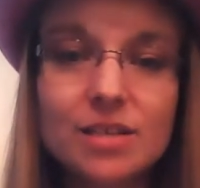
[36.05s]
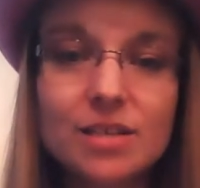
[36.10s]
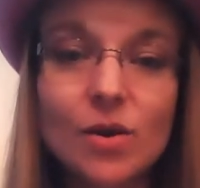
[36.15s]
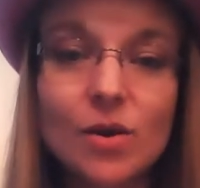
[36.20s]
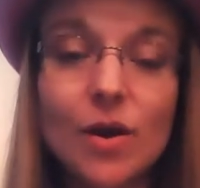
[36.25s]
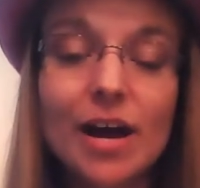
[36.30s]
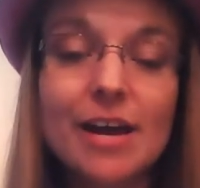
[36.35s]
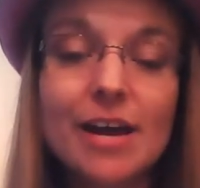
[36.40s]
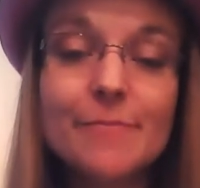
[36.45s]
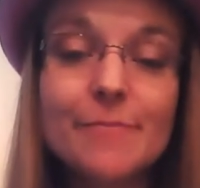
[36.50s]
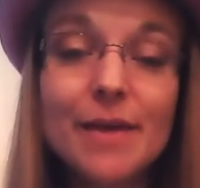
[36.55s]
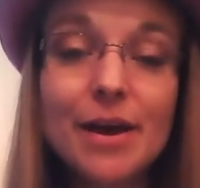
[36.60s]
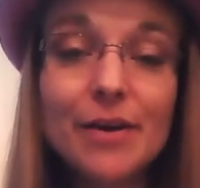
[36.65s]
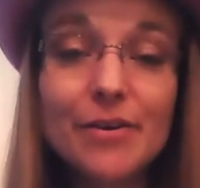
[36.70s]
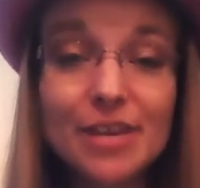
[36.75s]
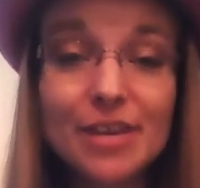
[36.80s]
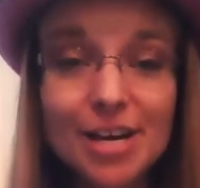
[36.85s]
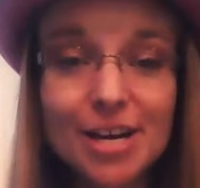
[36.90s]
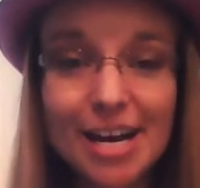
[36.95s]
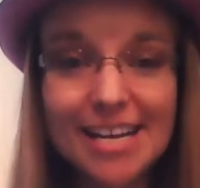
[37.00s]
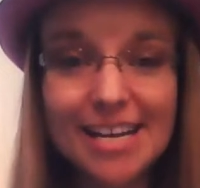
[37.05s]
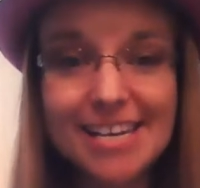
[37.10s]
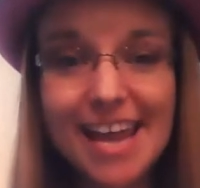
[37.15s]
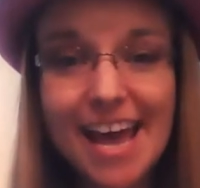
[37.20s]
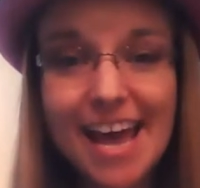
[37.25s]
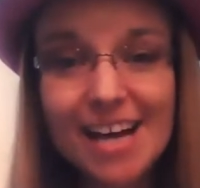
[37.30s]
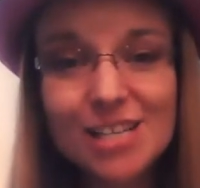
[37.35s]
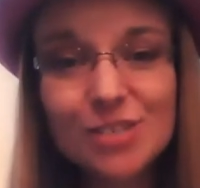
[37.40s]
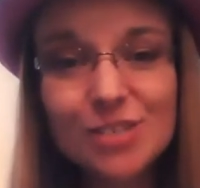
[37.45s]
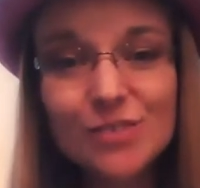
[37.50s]
So I'm out here
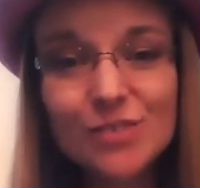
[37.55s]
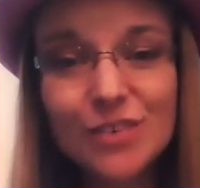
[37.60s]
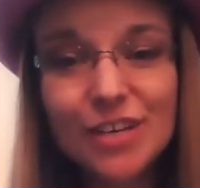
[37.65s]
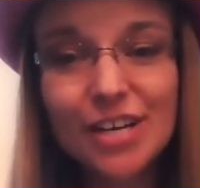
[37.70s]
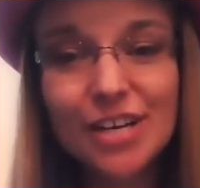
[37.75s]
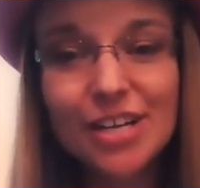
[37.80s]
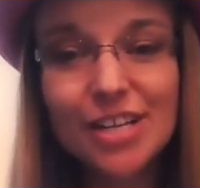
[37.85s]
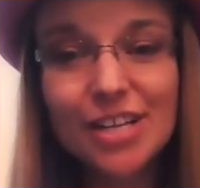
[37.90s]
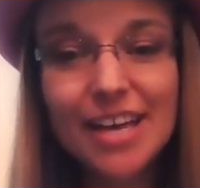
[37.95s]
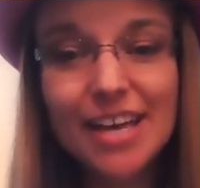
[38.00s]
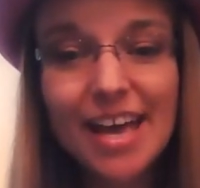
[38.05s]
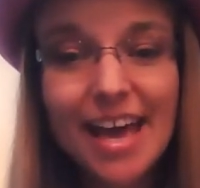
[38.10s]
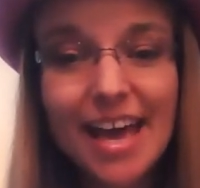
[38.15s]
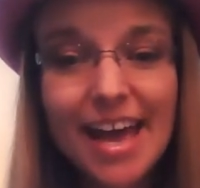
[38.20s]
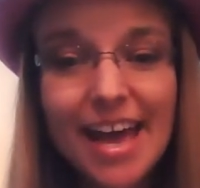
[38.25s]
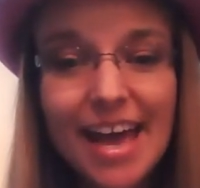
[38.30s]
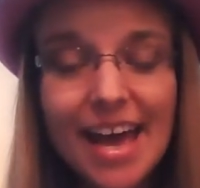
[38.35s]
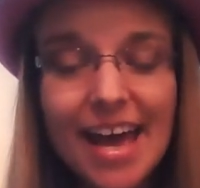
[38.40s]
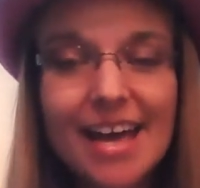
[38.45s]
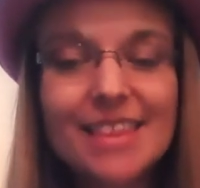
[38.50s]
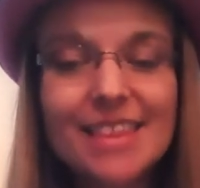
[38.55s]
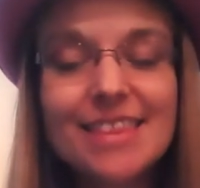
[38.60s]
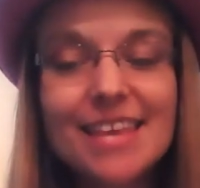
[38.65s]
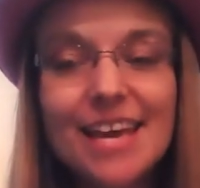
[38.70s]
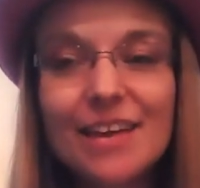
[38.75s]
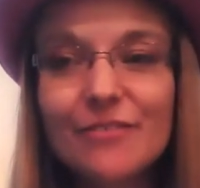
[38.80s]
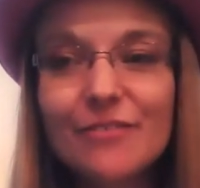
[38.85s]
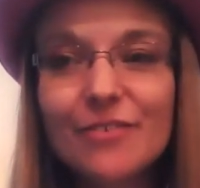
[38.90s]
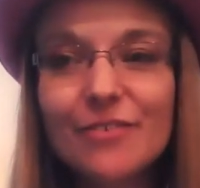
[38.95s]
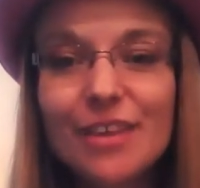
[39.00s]
in Nashville, and
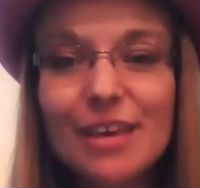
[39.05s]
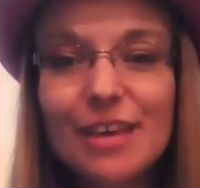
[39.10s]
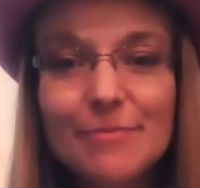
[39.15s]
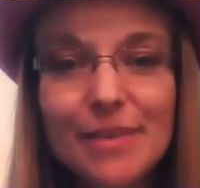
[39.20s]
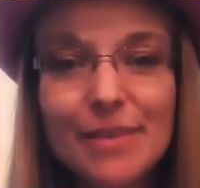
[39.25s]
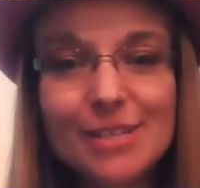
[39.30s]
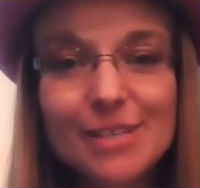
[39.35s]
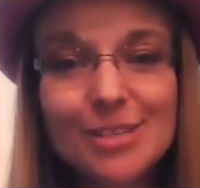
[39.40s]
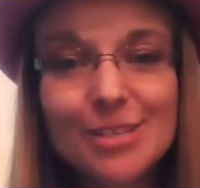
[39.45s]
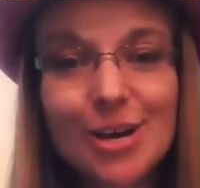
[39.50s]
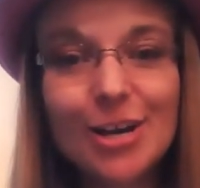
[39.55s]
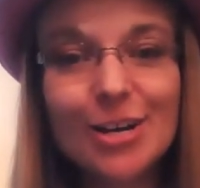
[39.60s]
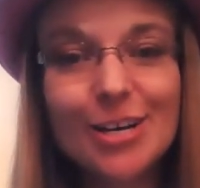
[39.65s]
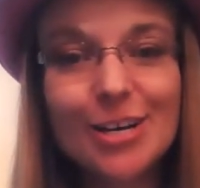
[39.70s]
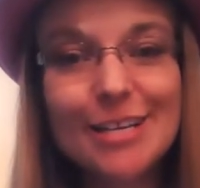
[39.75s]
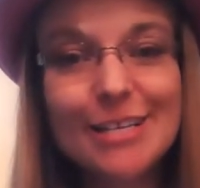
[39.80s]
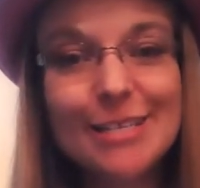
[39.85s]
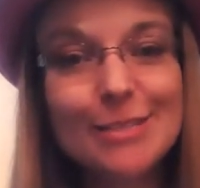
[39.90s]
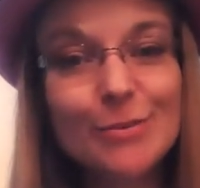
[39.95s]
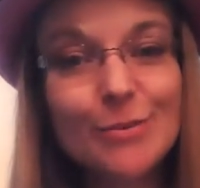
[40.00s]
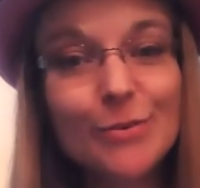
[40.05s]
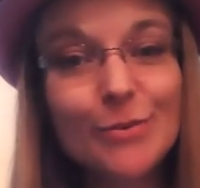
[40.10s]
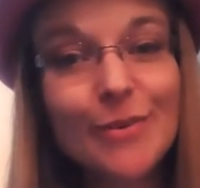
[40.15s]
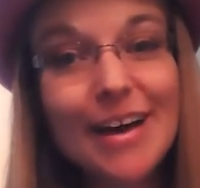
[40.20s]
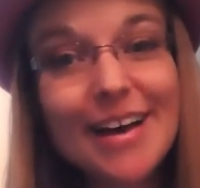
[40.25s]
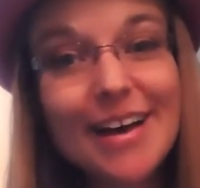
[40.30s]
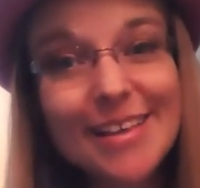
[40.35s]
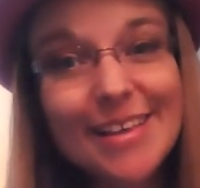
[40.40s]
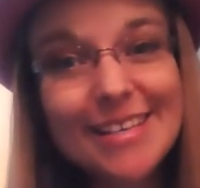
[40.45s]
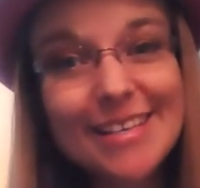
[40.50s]
thankfully my daughter is
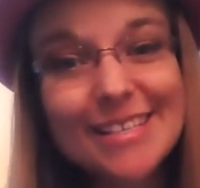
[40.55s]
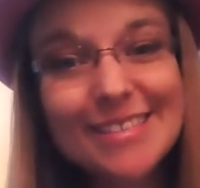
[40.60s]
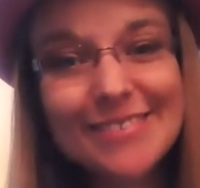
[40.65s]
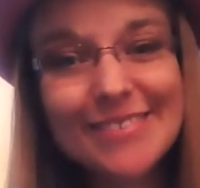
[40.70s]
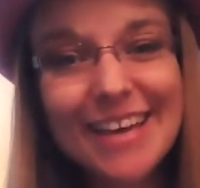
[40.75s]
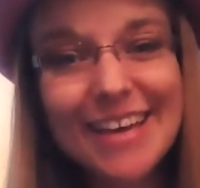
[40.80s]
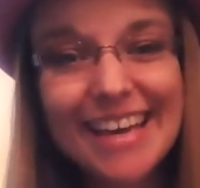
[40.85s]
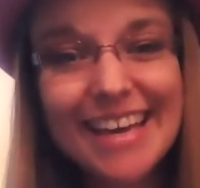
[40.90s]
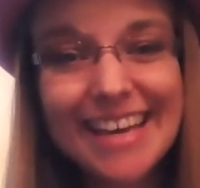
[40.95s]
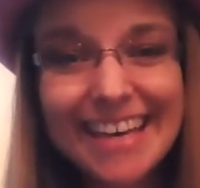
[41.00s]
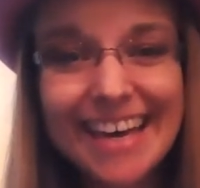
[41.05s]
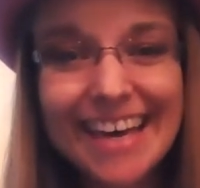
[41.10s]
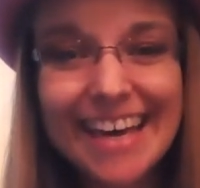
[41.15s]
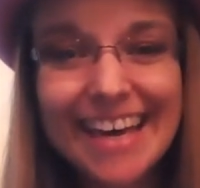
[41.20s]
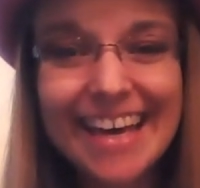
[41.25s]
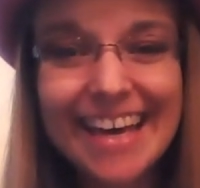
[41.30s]
well this week.